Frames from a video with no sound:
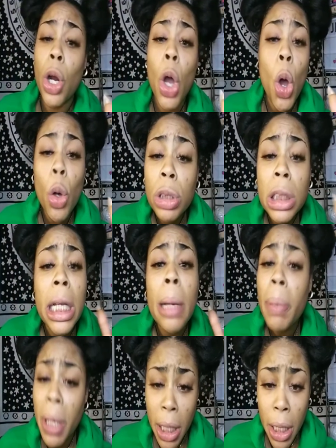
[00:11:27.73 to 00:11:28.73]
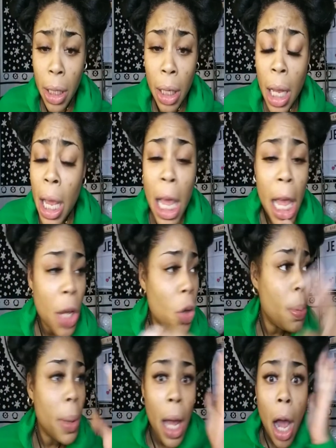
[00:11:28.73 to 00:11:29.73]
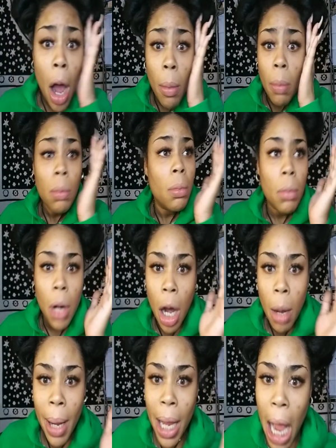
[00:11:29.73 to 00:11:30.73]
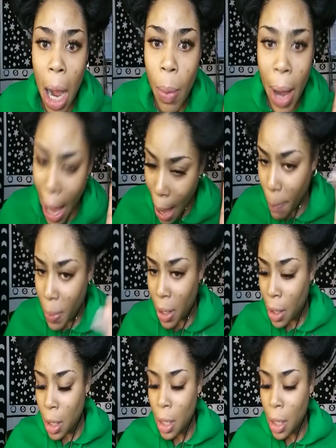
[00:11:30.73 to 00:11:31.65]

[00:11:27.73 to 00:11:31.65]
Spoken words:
a whole stampede. And you'll be like, oh my God, what happened?